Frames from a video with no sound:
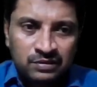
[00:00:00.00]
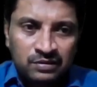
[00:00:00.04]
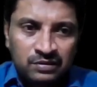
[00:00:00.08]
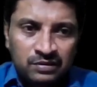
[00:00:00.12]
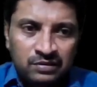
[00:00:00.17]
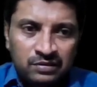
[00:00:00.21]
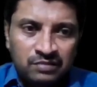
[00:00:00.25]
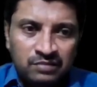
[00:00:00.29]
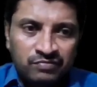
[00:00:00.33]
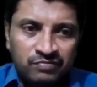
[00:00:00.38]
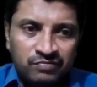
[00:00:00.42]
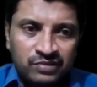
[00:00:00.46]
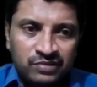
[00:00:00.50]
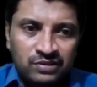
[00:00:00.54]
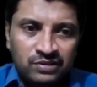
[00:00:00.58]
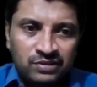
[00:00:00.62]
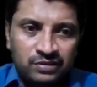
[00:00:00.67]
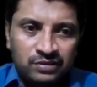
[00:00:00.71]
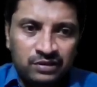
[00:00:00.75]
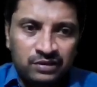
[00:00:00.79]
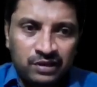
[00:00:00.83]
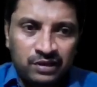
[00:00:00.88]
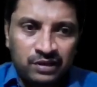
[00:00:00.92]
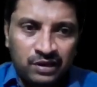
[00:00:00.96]
With
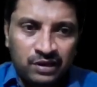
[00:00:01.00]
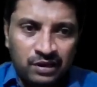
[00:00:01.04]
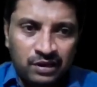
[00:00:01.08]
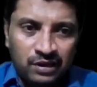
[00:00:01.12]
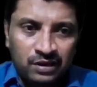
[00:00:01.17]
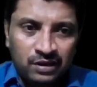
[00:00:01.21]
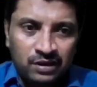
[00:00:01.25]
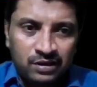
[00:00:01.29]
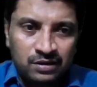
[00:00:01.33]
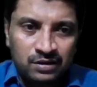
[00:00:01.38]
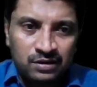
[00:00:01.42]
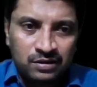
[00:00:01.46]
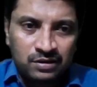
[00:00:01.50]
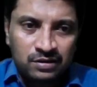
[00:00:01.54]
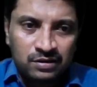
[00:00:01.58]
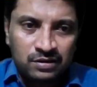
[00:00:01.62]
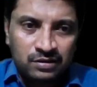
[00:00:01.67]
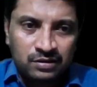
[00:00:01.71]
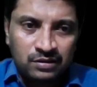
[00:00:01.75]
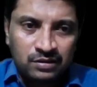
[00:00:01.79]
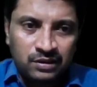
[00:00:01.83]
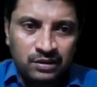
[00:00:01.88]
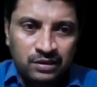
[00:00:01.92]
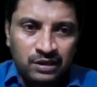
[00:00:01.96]
AEH,
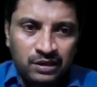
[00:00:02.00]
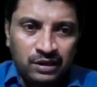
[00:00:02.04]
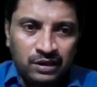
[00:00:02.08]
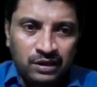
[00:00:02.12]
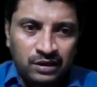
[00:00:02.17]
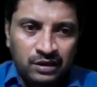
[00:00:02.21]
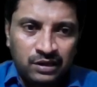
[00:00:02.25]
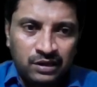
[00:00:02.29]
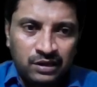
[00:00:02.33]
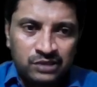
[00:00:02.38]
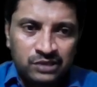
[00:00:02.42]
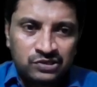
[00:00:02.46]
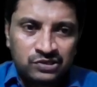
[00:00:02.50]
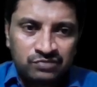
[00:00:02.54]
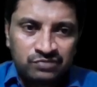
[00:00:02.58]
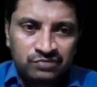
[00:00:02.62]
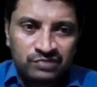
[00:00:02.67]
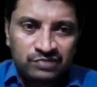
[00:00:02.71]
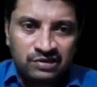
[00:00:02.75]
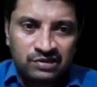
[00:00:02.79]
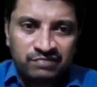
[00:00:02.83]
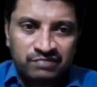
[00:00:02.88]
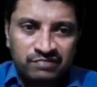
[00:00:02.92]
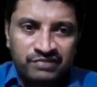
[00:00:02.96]
we can
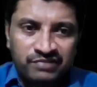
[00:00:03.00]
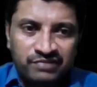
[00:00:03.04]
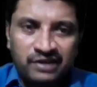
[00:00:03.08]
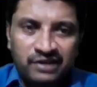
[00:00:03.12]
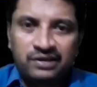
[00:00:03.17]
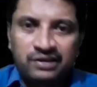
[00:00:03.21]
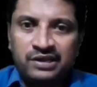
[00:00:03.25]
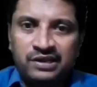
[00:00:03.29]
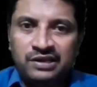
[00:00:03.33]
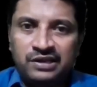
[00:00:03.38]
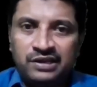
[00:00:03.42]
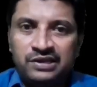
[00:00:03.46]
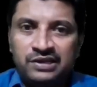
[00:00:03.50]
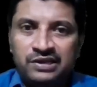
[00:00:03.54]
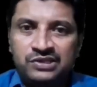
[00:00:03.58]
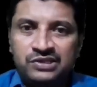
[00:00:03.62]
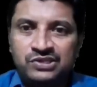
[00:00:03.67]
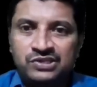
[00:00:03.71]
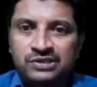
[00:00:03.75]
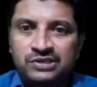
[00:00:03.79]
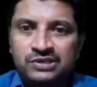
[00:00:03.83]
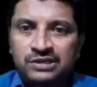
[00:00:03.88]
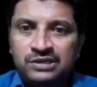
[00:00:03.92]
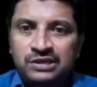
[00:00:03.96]
find AEH.
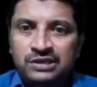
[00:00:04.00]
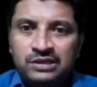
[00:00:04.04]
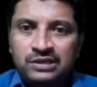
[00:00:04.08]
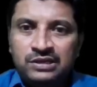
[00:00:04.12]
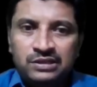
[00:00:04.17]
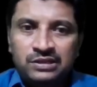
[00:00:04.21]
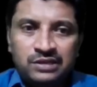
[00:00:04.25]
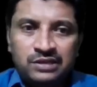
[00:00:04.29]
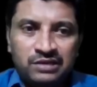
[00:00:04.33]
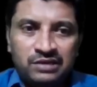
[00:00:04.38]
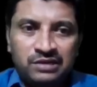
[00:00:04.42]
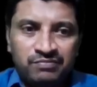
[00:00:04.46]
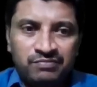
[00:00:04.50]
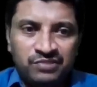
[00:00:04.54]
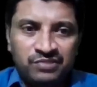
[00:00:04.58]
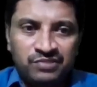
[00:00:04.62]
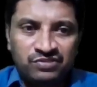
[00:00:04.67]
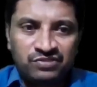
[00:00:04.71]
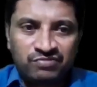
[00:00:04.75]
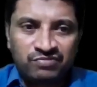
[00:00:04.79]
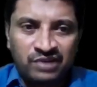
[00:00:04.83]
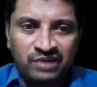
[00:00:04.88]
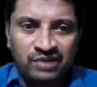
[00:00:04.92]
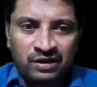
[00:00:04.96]
Then with
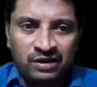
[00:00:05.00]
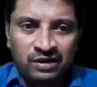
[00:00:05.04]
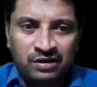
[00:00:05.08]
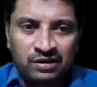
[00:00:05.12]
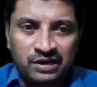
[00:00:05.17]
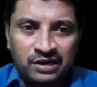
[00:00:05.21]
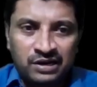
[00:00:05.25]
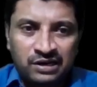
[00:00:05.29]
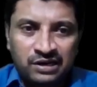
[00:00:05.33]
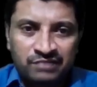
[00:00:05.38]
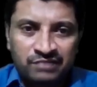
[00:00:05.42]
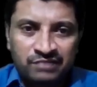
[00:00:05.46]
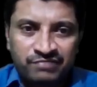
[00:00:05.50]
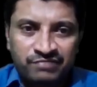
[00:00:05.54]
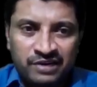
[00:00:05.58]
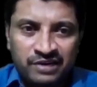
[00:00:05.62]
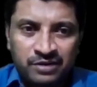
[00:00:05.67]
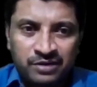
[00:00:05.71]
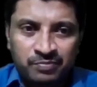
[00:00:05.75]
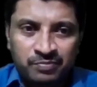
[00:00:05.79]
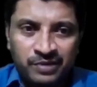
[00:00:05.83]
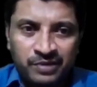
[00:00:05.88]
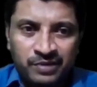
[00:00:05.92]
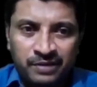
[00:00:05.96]
1, I can find
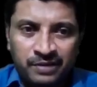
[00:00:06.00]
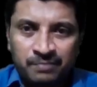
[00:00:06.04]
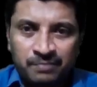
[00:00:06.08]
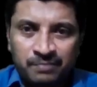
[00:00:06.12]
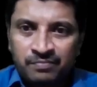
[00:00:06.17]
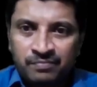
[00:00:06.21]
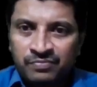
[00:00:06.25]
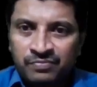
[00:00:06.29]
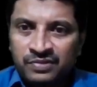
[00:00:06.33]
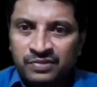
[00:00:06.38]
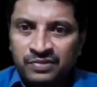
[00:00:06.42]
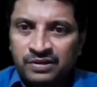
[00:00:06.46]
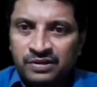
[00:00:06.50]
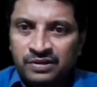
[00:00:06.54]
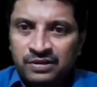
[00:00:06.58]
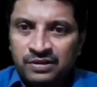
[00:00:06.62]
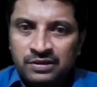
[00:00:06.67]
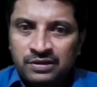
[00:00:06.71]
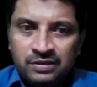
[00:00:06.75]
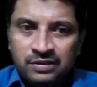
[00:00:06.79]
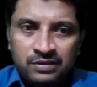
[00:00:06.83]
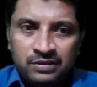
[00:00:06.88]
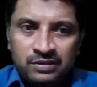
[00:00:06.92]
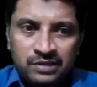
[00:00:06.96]
B.
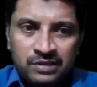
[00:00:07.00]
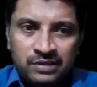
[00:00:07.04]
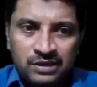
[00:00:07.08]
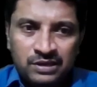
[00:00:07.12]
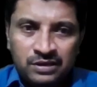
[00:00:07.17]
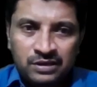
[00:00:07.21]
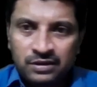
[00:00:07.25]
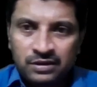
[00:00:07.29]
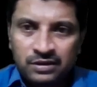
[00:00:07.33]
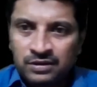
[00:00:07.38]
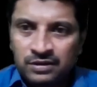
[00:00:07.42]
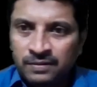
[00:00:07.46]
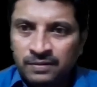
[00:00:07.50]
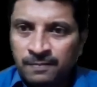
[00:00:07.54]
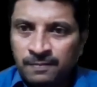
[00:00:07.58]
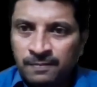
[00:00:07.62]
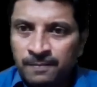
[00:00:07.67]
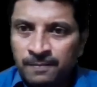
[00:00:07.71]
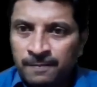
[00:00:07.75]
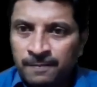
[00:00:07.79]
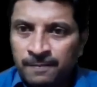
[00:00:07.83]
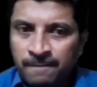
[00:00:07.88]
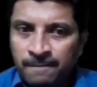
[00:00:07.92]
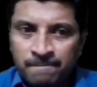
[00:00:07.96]
Then
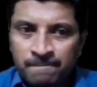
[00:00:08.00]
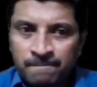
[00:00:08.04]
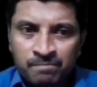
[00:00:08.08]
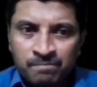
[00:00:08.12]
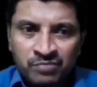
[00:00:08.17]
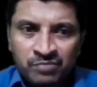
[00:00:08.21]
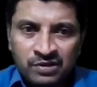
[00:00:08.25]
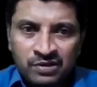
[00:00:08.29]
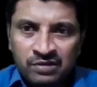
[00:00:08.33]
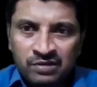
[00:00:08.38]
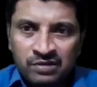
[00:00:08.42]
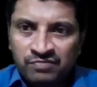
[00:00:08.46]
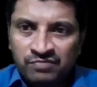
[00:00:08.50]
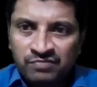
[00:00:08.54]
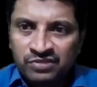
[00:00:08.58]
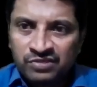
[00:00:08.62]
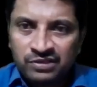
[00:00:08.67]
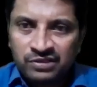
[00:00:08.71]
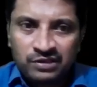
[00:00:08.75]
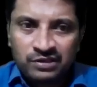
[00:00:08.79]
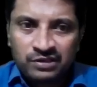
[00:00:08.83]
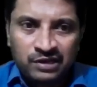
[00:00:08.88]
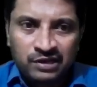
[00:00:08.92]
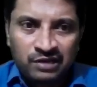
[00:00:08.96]
with the
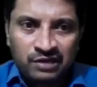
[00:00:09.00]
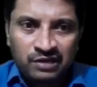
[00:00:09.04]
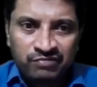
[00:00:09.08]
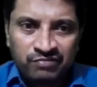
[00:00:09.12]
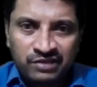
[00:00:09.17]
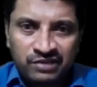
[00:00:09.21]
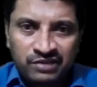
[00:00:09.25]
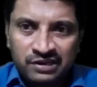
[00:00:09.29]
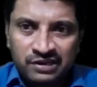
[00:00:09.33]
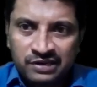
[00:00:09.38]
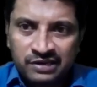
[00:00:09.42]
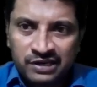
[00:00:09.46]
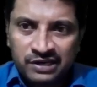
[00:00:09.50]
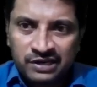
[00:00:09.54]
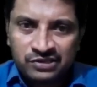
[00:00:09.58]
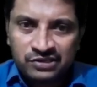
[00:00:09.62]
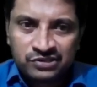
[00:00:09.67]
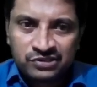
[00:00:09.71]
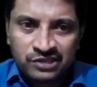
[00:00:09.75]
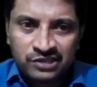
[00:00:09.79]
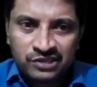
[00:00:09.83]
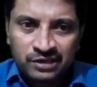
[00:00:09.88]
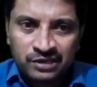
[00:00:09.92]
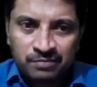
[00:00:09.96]
E, we can get
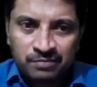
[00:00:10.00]
C.